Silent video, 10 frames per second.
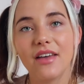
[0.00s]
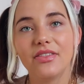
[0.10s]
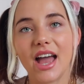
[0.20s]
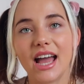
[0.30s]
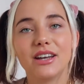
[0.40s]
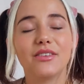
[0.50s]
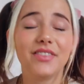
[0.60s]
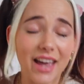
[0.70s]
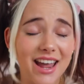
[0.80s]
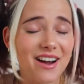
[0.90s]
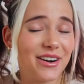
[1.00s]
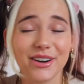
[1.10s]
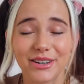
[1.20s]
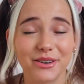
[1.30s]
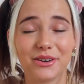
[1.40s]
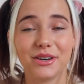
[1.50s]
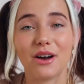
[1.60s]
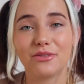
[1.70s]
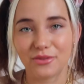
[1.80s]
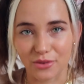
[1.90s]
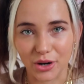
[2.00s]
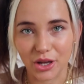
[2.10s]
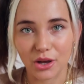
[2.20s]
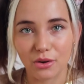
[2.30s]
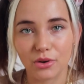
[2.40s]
then they are not good enough for you.